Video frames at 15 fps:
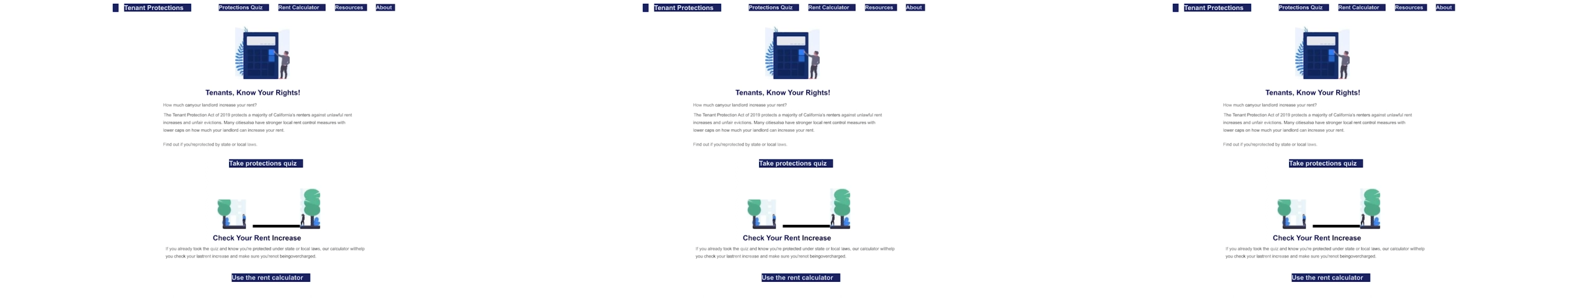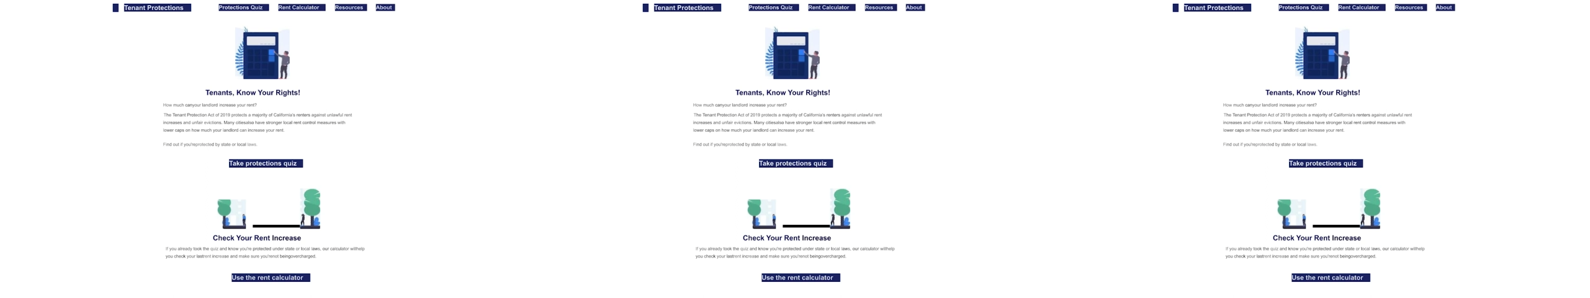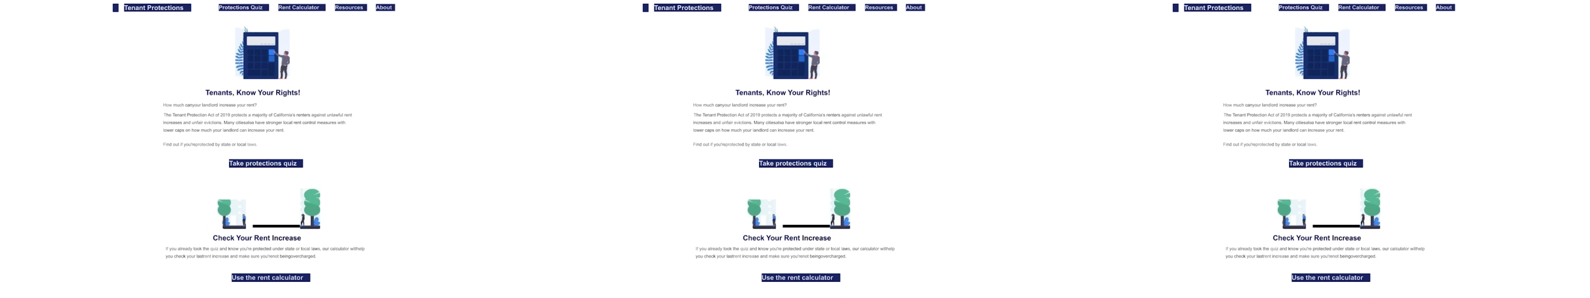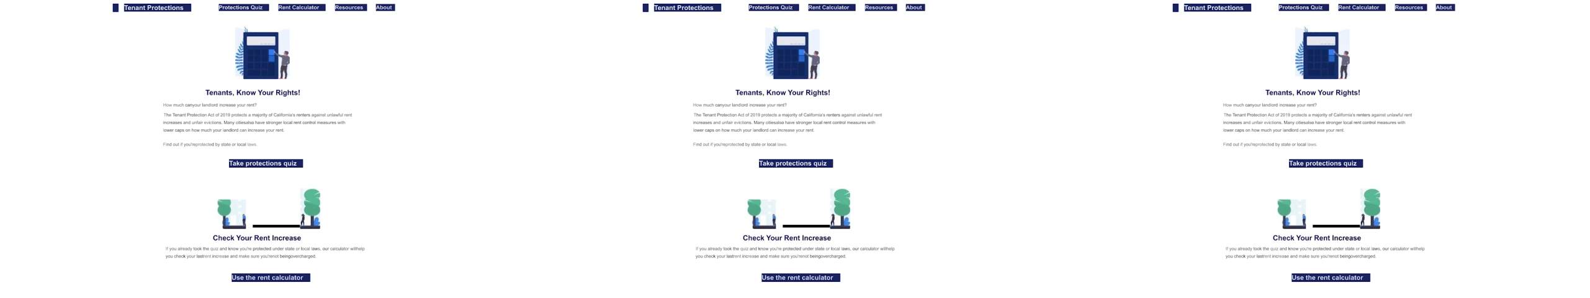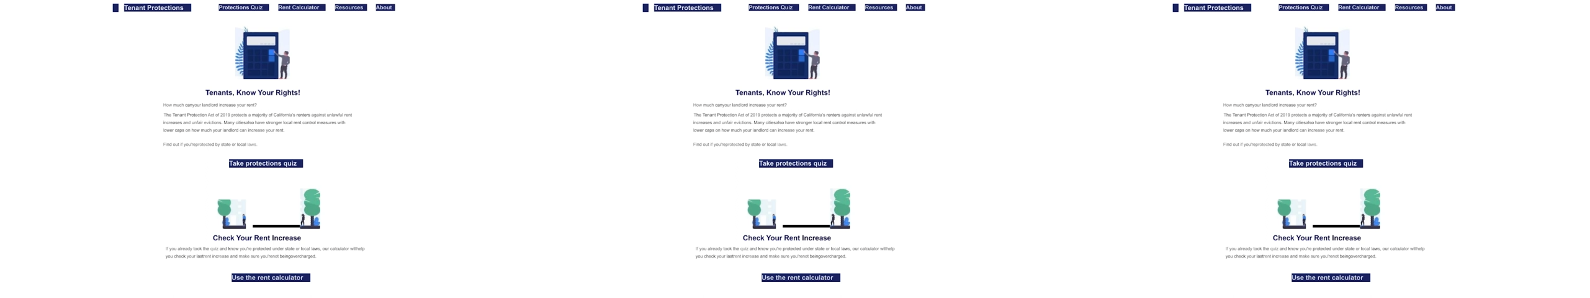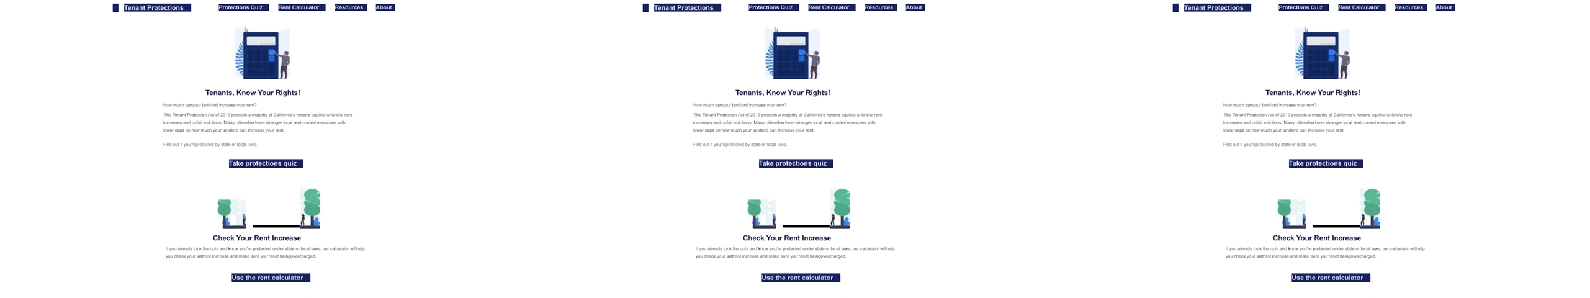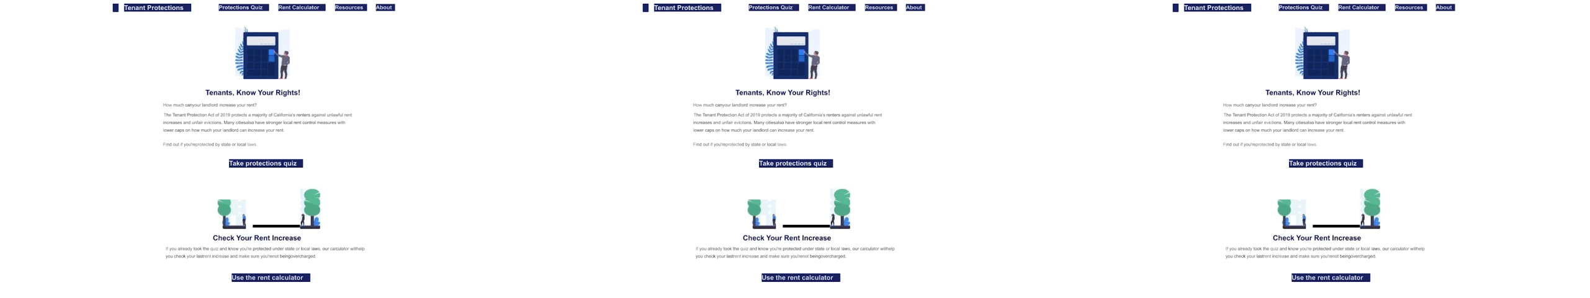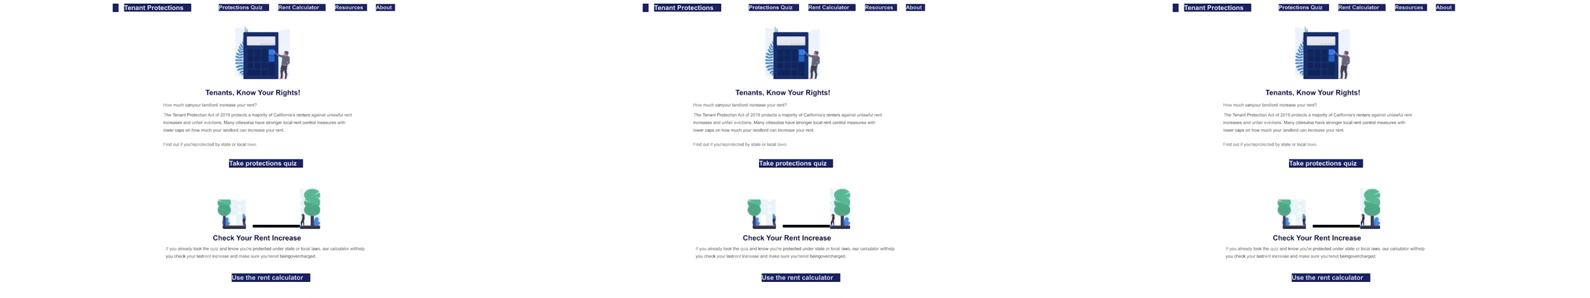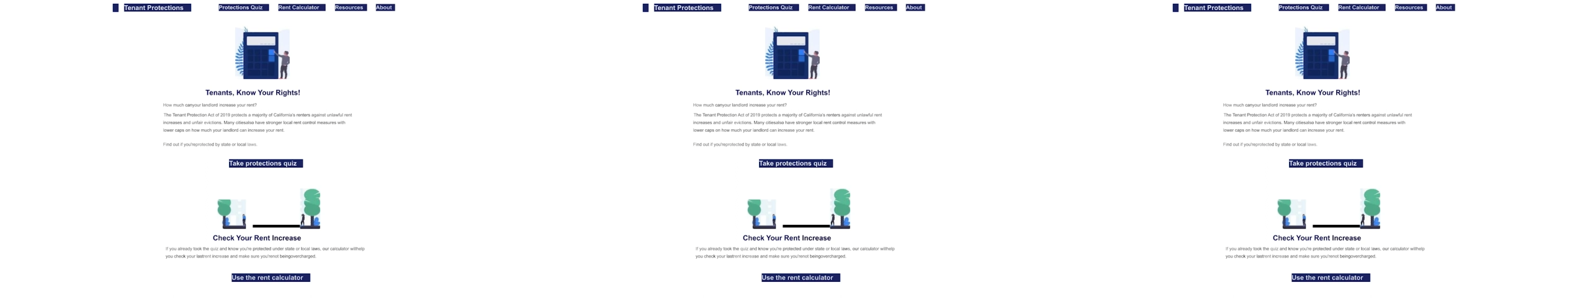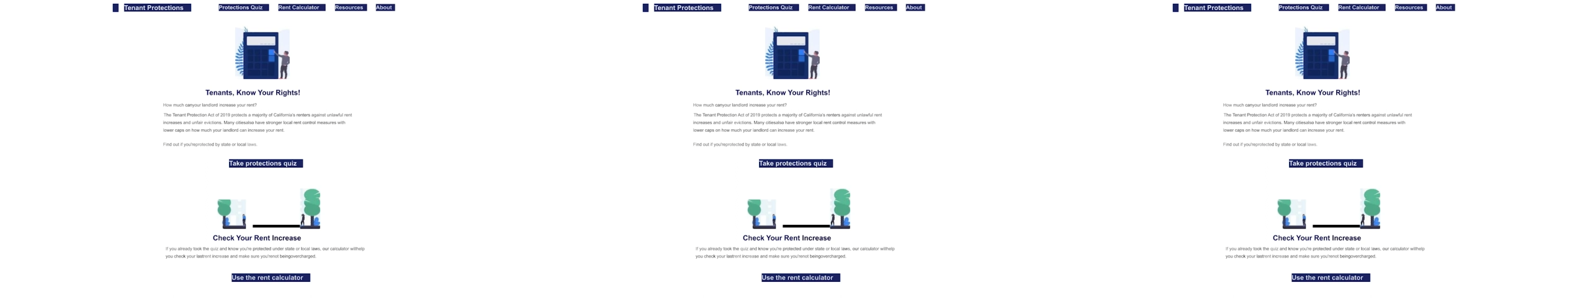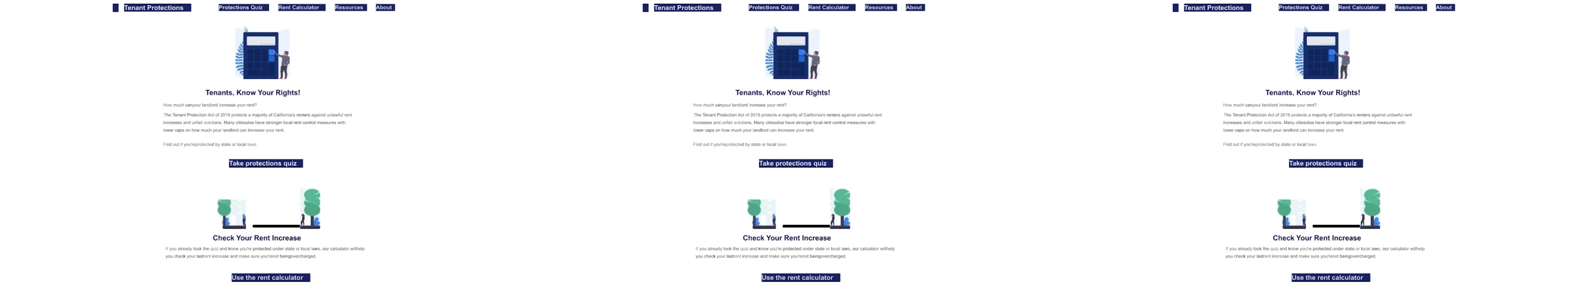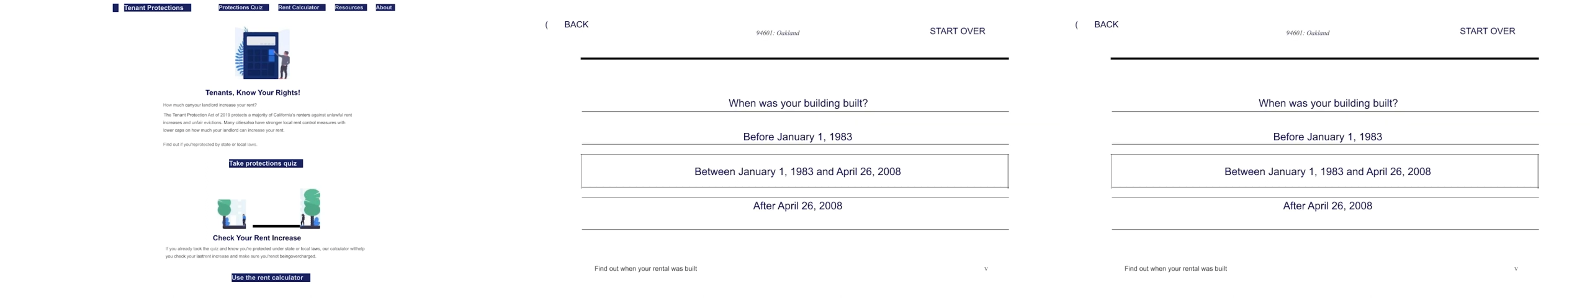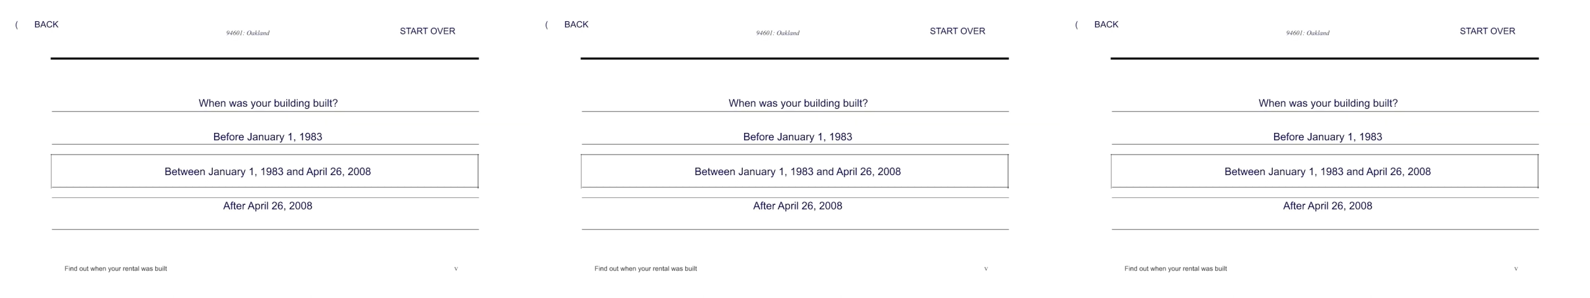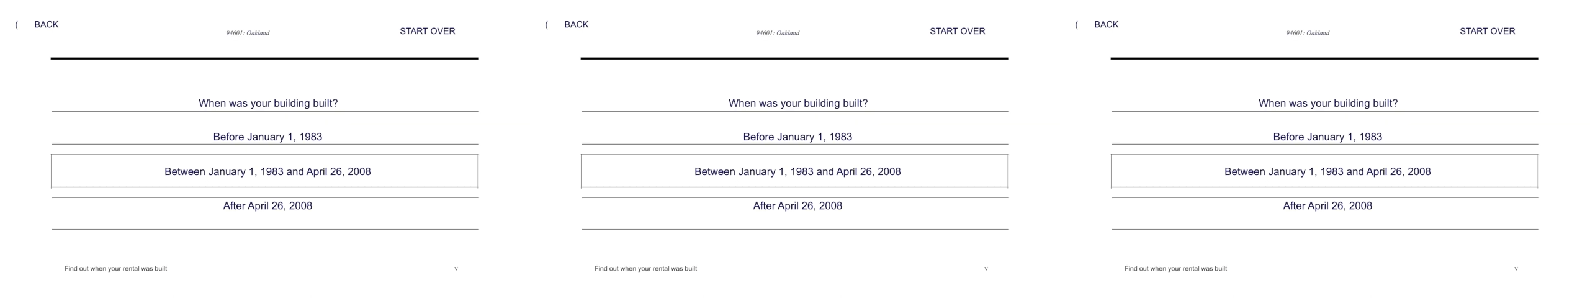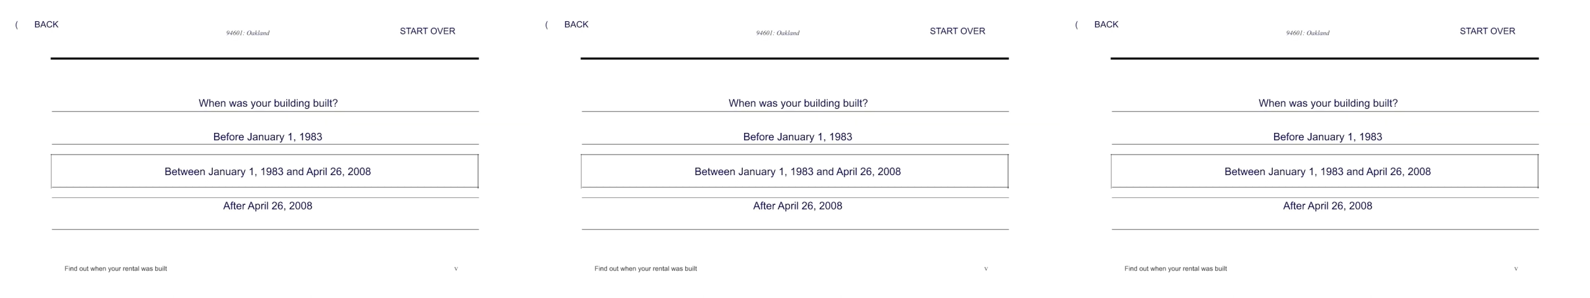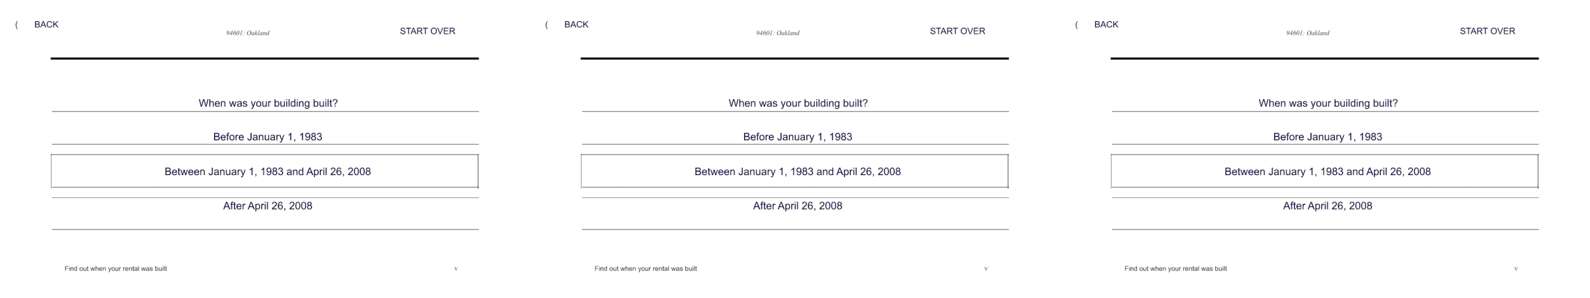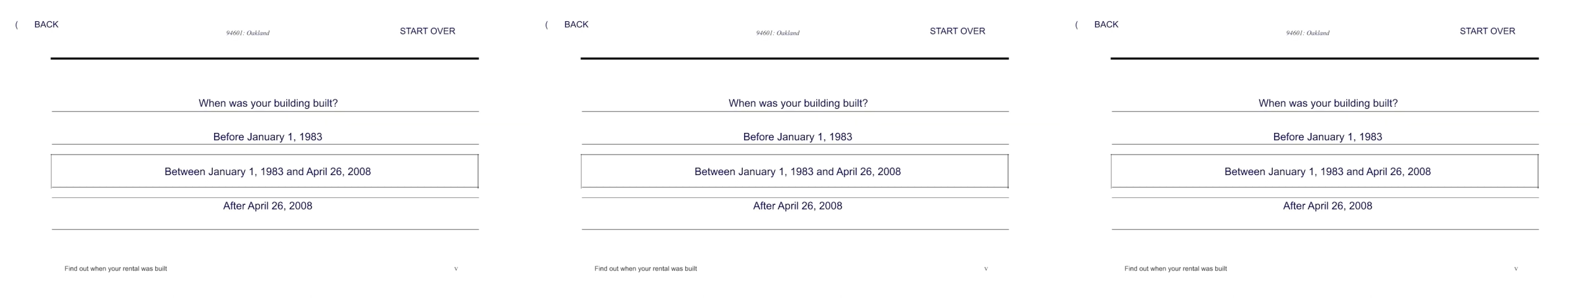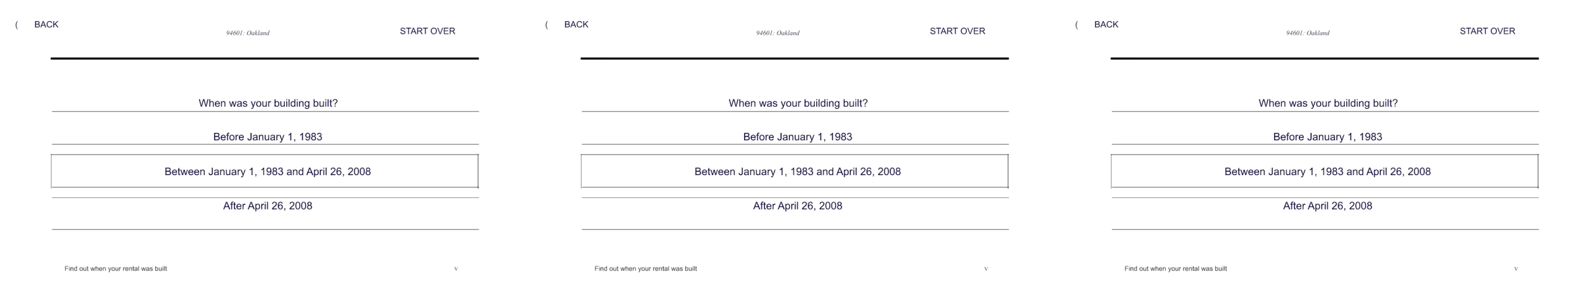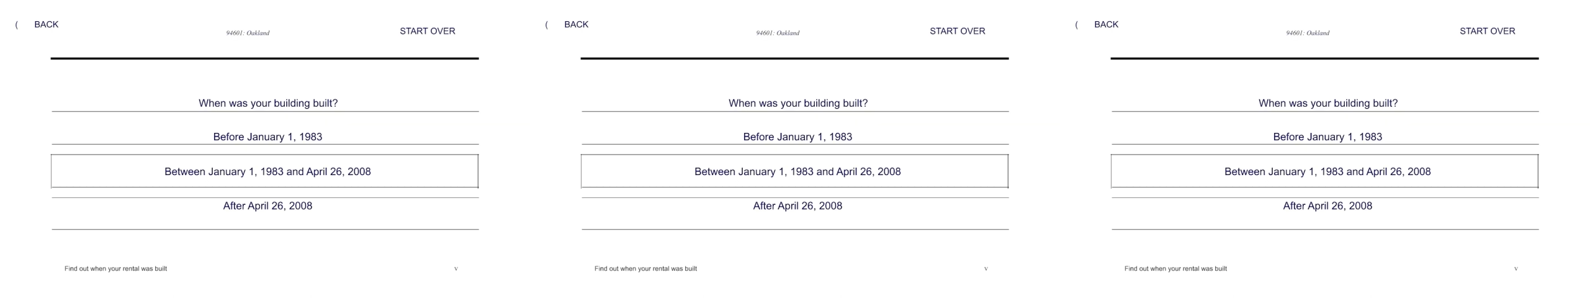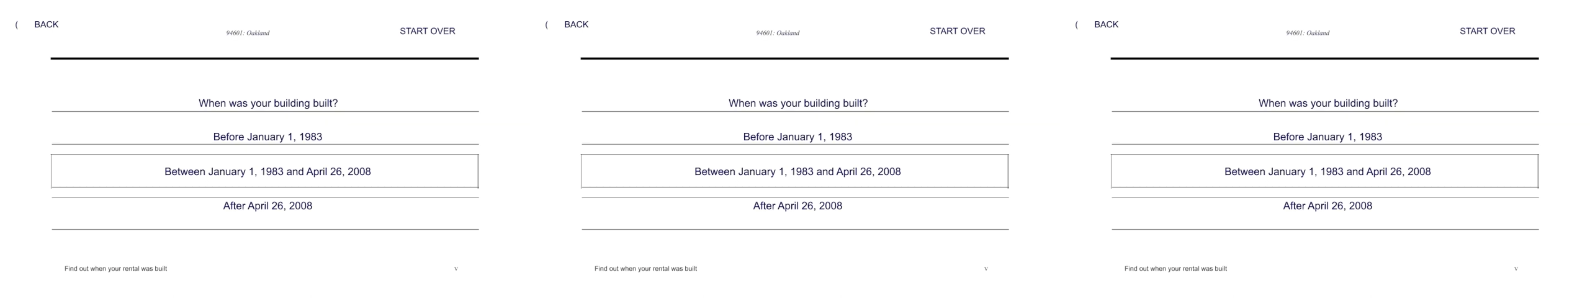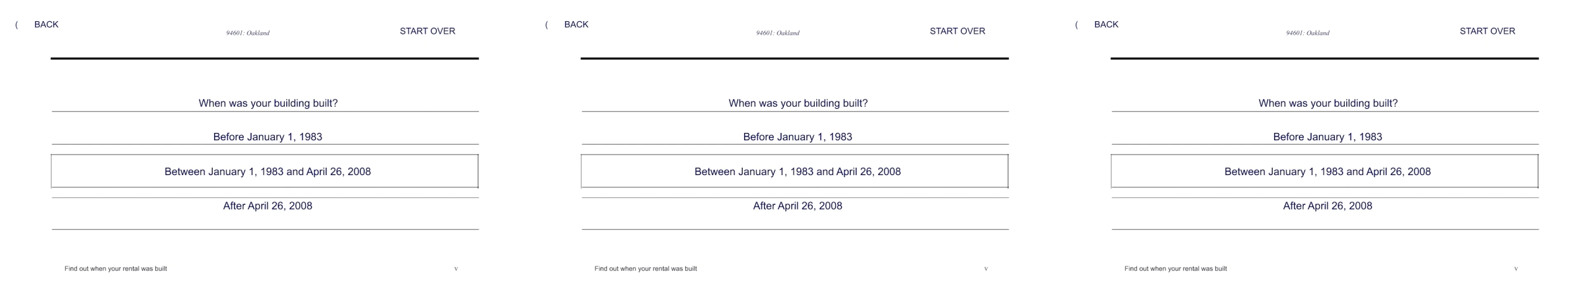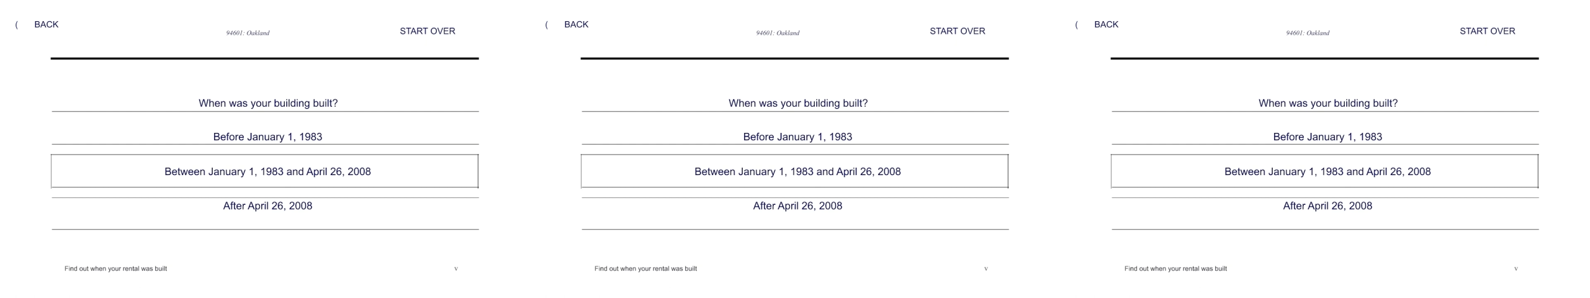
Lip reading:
Nobody's mouth can be seen.